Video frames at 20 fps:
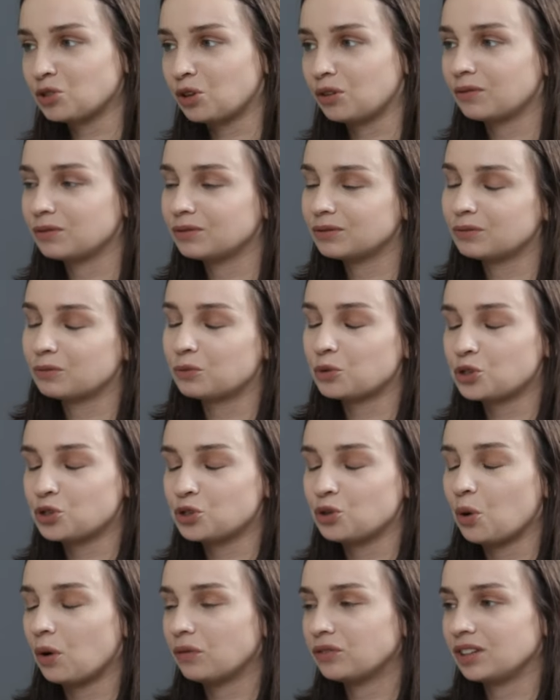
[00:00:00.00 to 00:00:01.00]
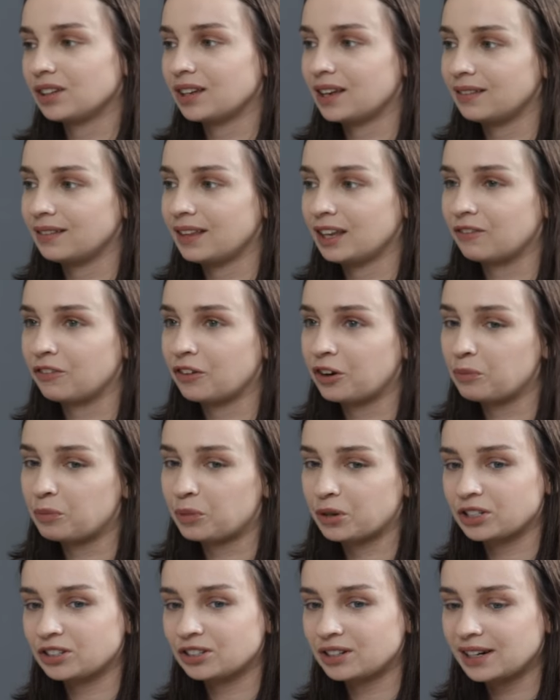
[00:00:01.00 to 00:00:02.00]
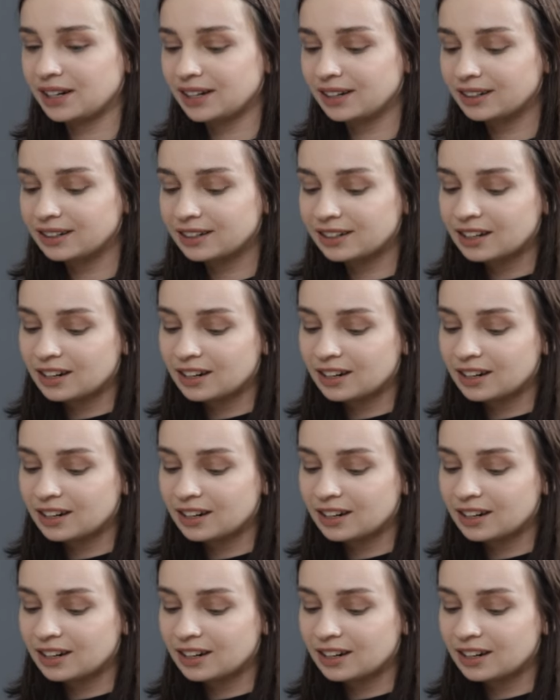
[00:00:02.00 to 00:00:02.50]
which you often can take very personally.